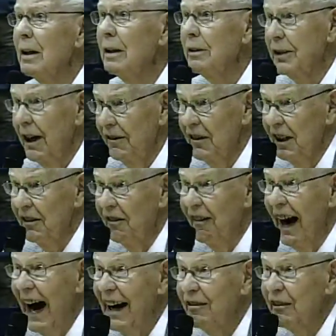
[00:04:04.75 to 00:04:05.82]

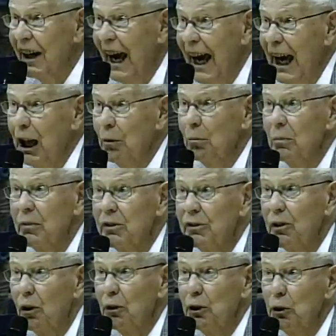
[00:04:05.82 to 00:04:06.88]
75 games.
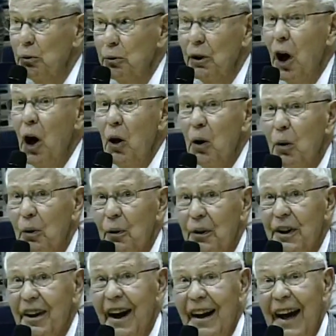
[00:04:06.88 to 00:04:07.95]
So you know
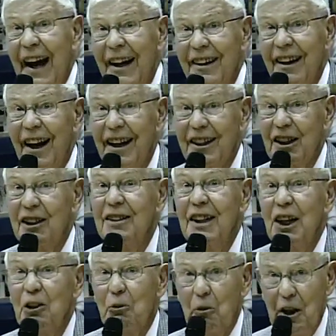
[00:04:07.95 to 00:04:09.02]
that I had a lot of
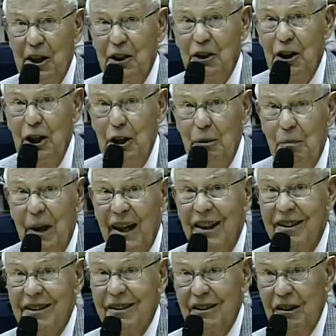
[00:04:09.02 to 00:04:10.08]
great
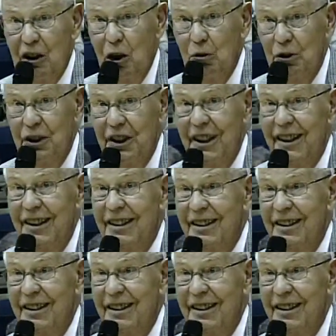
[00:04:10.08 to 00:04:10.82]
teammates and coaching.